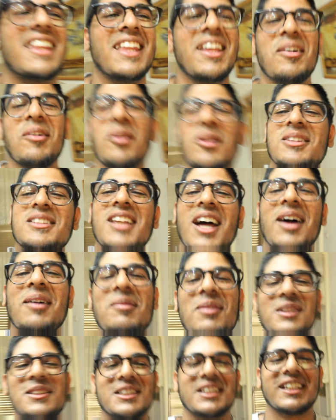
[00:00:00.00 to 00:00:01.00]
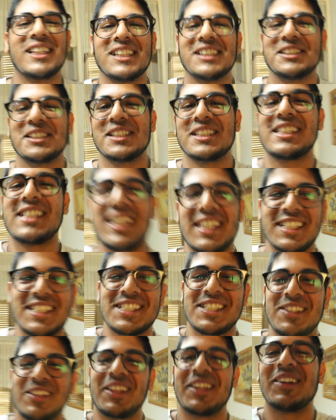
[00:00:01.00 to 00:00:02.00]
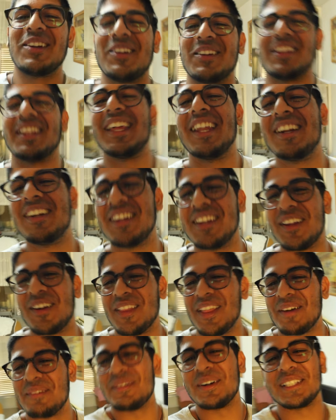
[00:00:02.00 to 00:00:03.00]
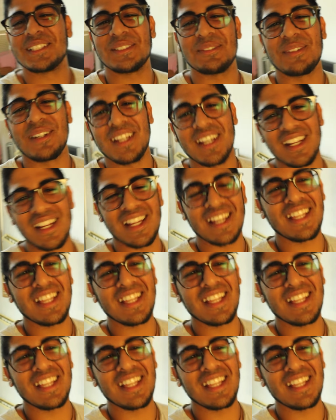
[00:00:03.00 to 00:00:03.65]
They weren't taught much English as kids, so they don't know that much. But